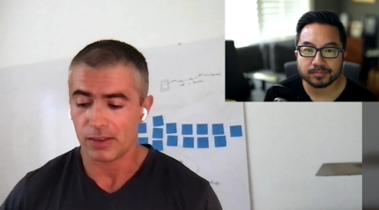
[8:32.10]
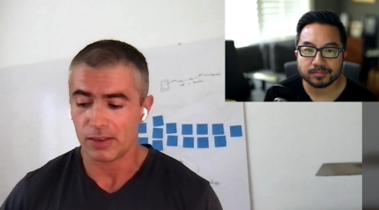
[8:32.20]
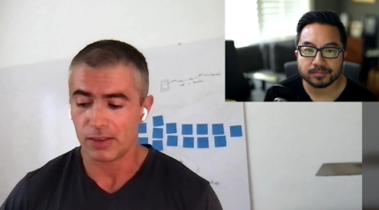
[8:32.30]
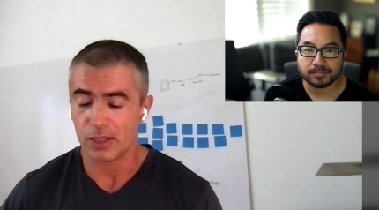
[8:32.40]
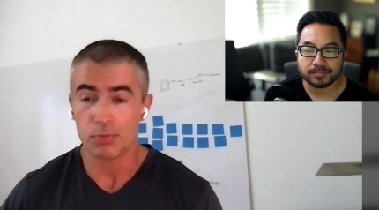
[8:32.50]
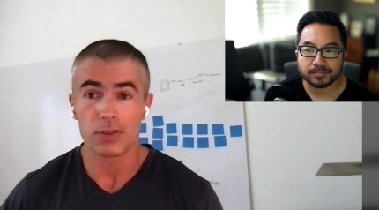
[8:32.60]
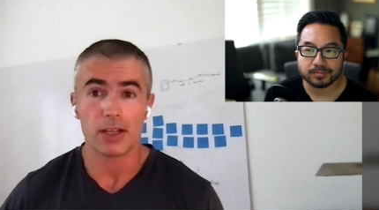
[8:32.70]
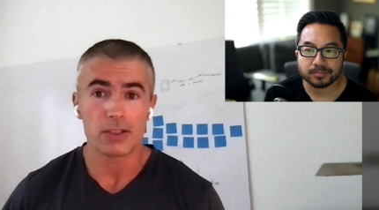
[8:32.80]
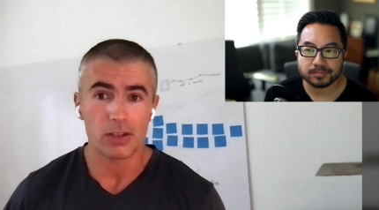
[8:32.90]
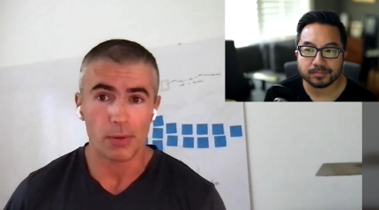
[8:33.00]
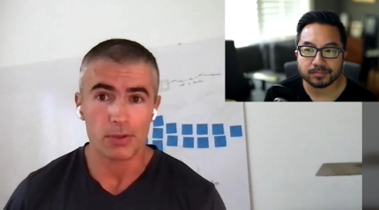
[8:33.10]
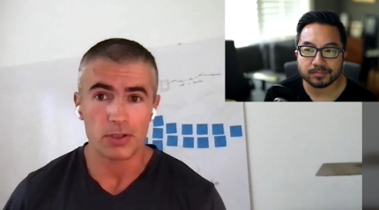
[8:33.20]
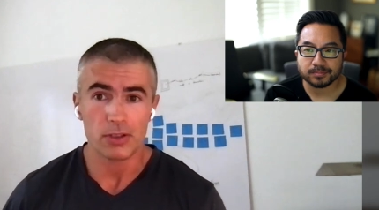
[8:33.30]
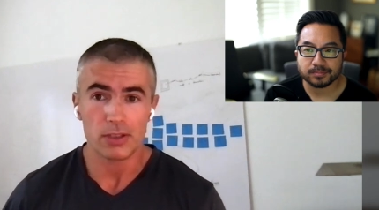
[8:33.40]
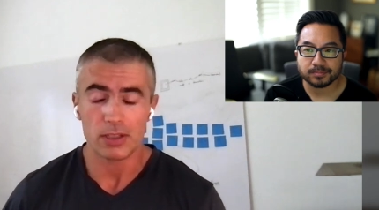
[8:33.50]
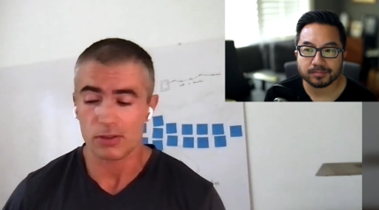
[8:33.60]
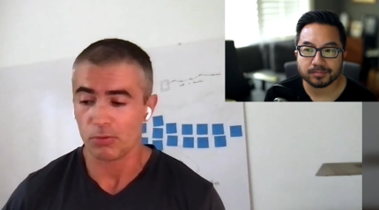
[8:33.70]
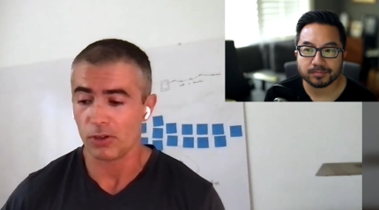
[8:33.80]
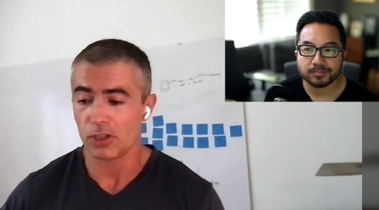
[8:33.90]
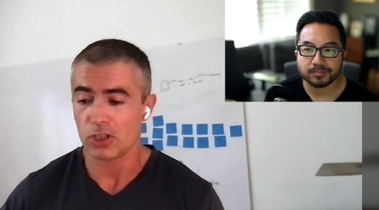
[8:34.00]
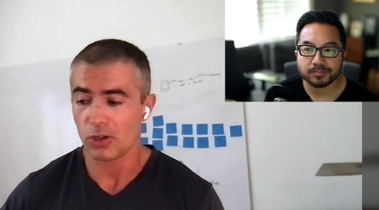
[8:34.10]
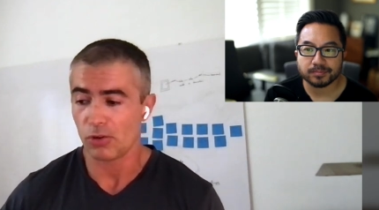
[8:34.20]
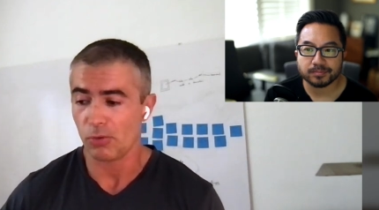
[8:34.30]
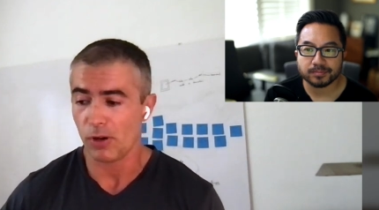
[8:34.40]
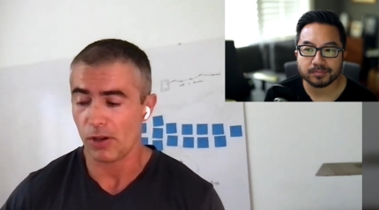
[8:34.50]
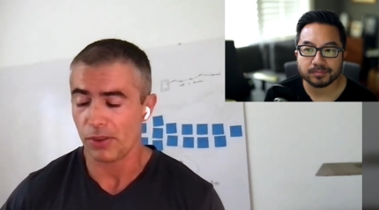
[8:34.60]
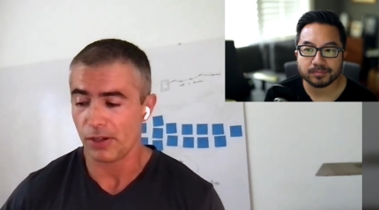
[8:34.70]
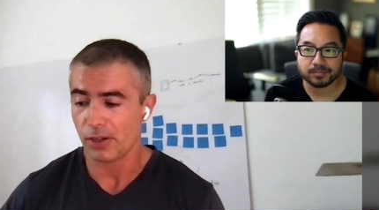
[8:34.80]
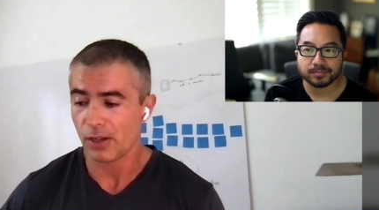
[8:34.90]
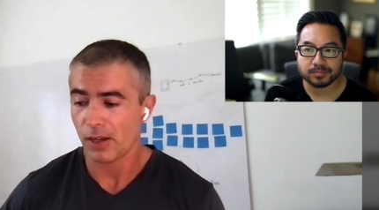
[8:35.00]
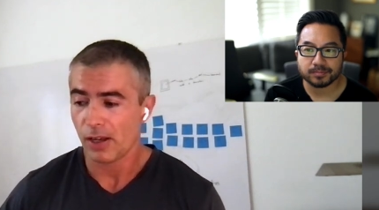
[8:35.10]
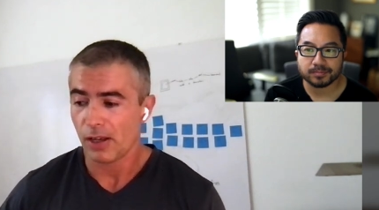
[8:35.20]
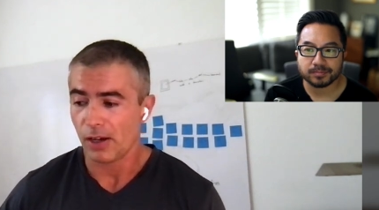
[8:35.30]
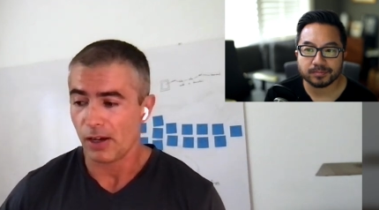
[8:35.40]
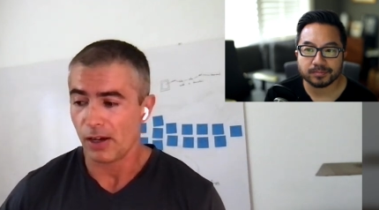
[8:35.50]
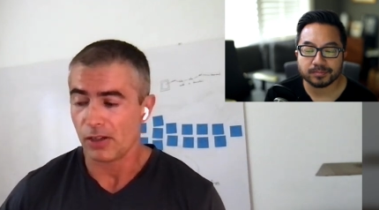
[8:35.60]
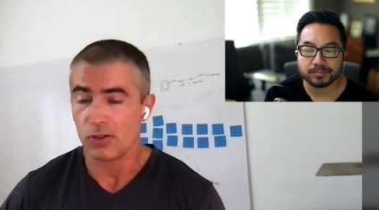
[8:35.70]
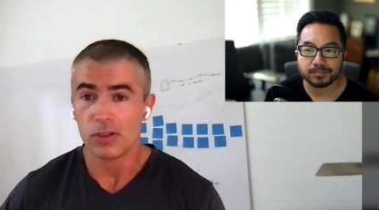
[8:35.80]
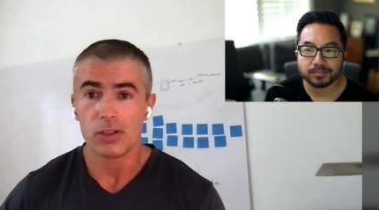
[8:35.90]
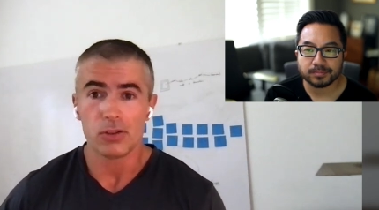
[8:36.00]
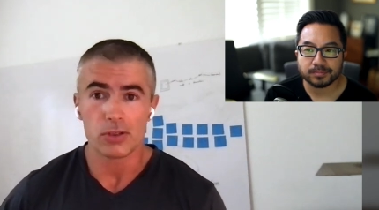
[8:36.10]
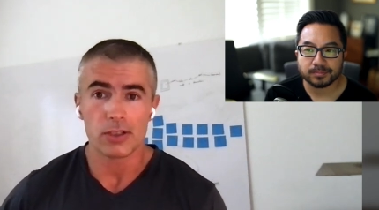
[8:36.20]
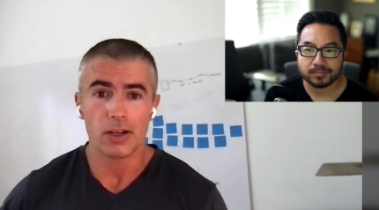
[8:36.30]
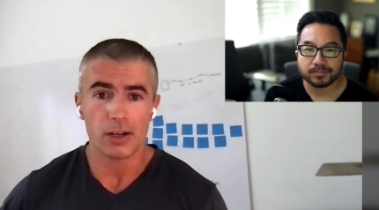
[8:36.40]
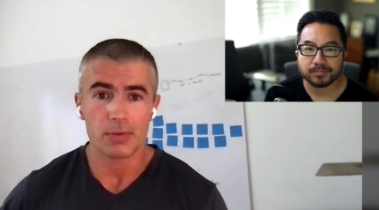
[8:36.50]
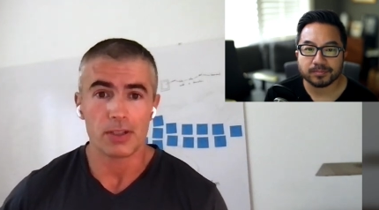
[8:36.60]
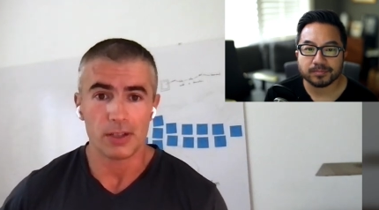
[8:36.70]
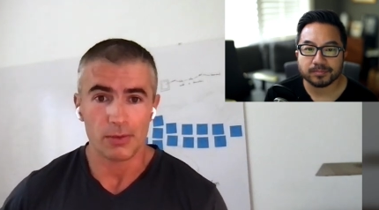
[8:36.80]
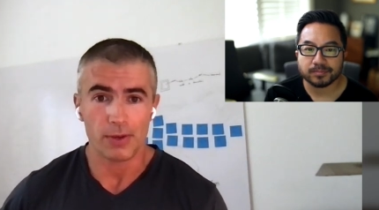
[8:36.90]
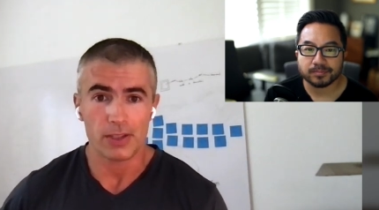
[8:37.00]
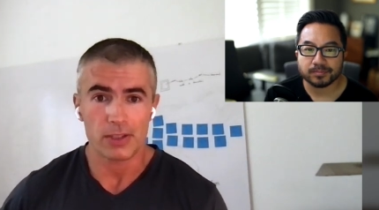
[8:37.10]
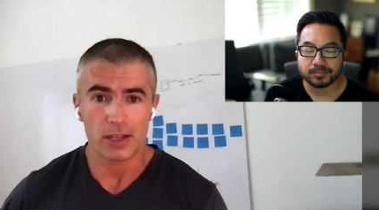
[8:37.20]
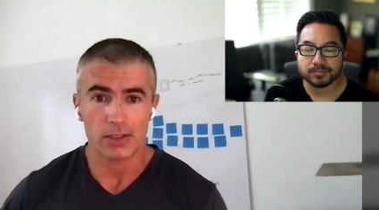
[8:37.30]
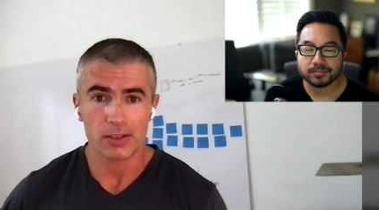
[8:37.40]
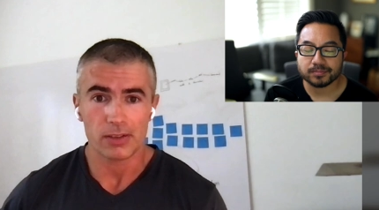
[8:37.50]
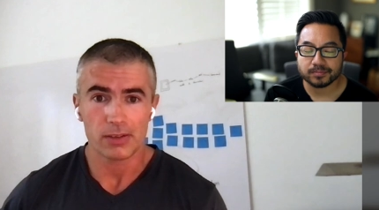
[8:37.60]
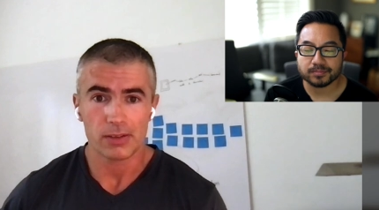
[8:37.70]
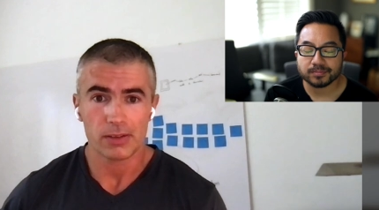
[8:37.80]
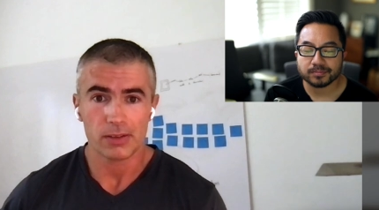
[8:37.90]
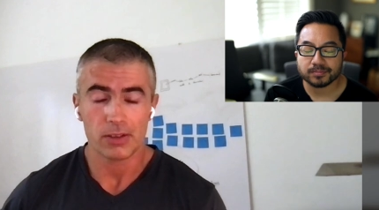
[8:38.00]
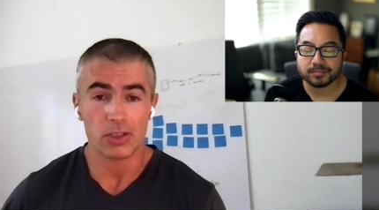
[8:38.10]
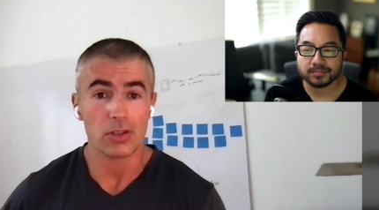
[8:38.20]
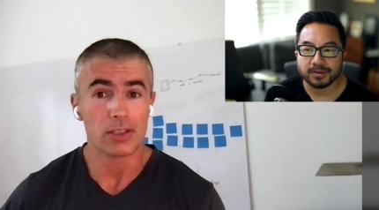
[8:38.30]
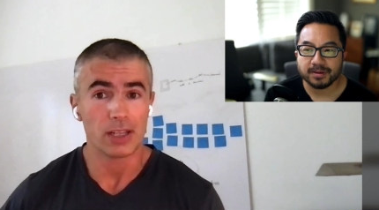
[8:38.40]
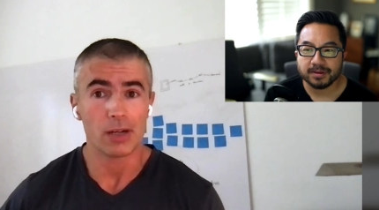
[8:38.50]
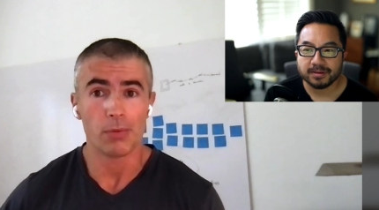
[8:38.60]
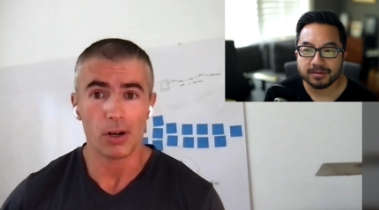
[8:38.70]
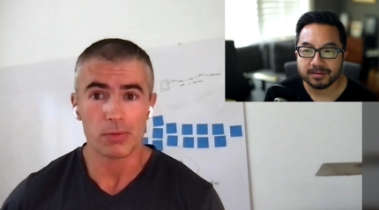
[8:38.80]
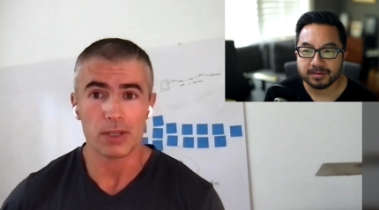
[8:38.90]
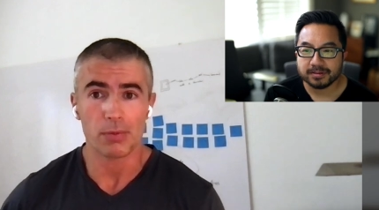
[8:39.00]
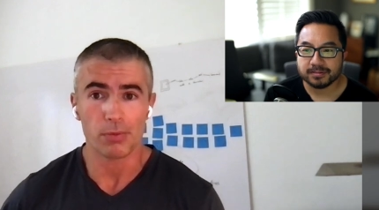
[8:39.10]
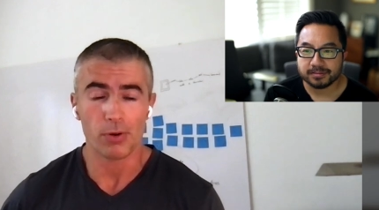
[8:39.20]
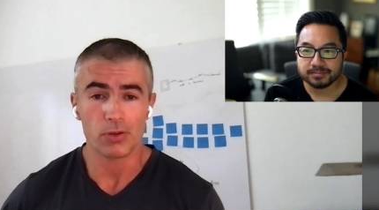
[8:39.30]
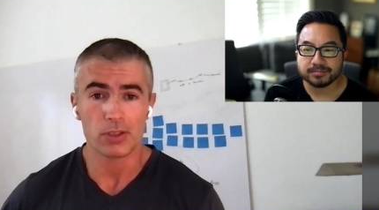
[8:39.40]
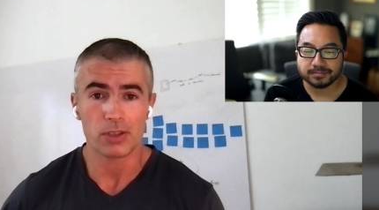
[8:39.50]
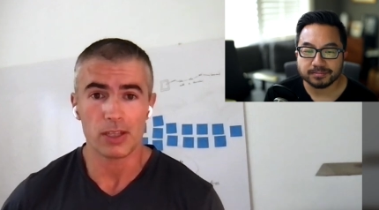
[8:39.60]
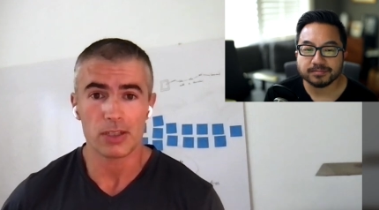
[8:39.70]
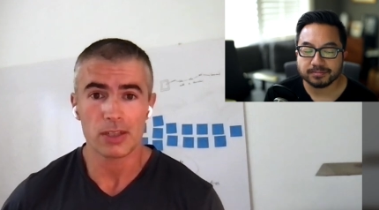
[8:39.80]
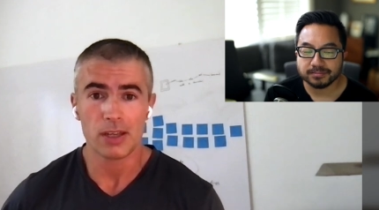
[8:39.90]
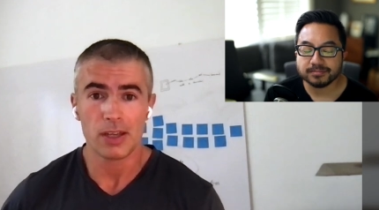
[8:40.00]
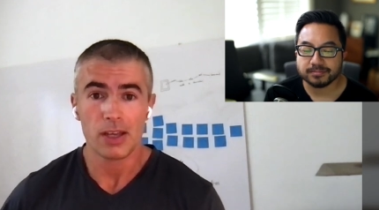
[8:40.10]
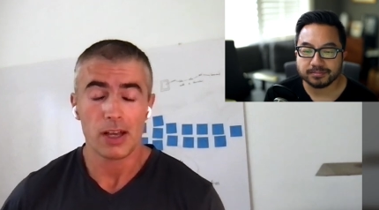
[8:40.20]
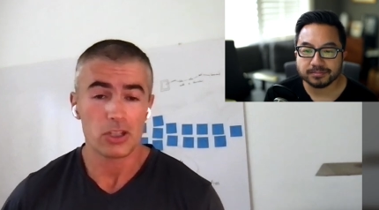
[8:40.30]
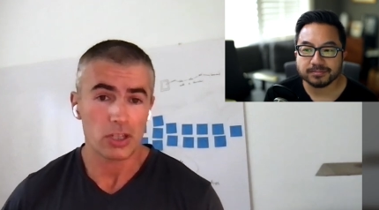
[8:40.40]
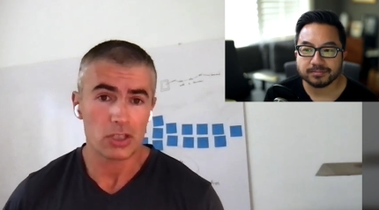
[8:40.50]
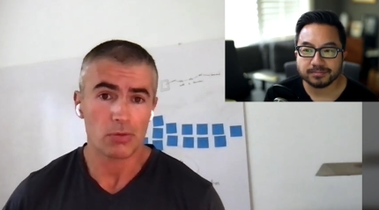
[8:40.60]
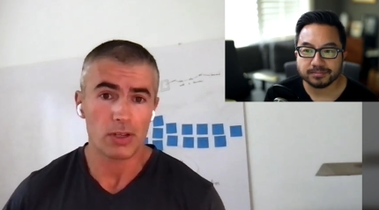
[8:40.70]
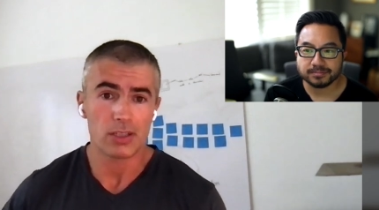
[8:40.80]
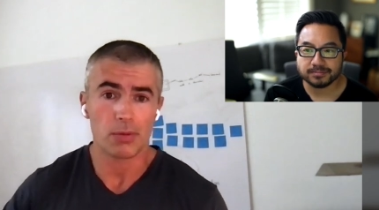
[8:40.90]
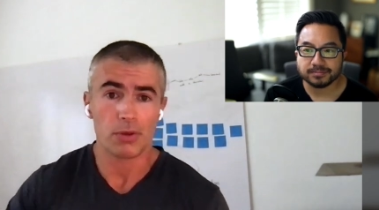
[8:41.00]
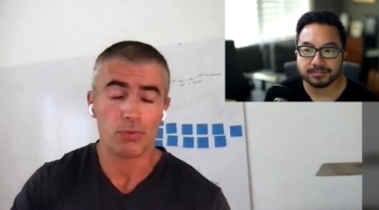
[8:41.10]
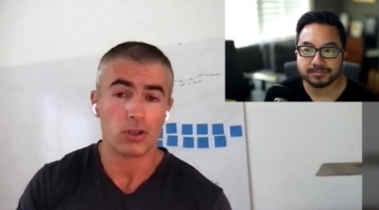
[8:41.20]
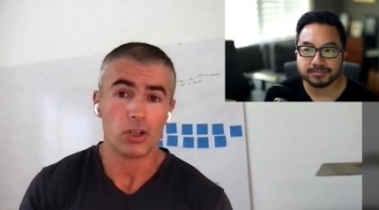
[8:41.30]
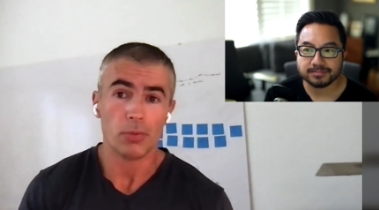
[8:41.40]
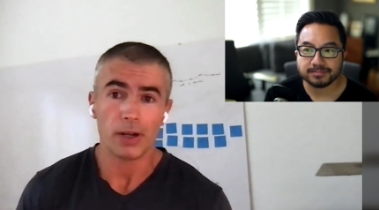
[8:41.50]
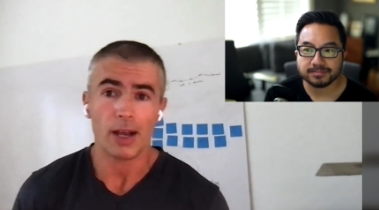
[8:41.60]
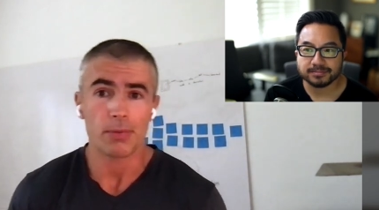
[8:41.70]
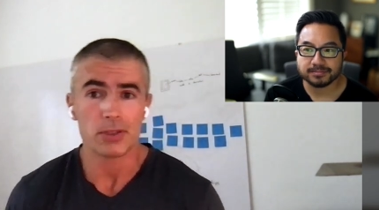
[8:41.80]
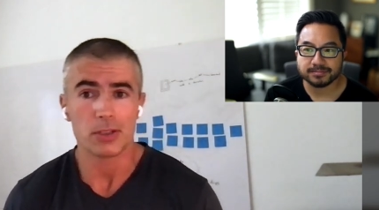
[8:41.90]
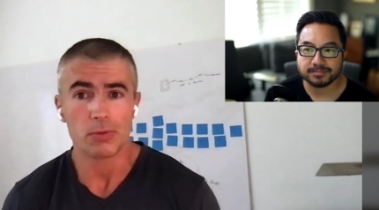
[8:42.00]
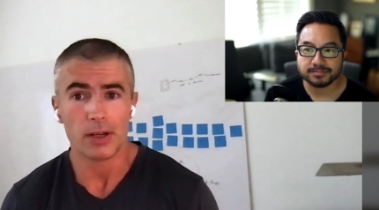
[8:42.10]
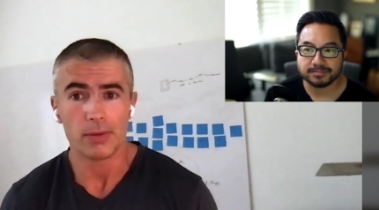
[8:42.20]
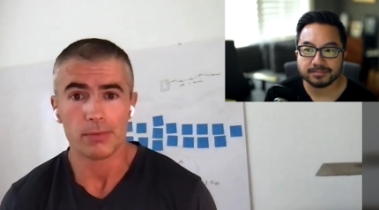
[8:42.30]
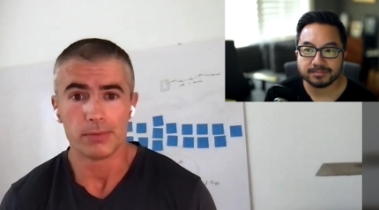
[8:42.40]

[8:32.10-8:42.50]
Speaker 1: this presents an opportunity to really show the world that uh, you can do startups in the defense sector, that you can take a bottoms up approach to this and change the way some of the procurement happens as well.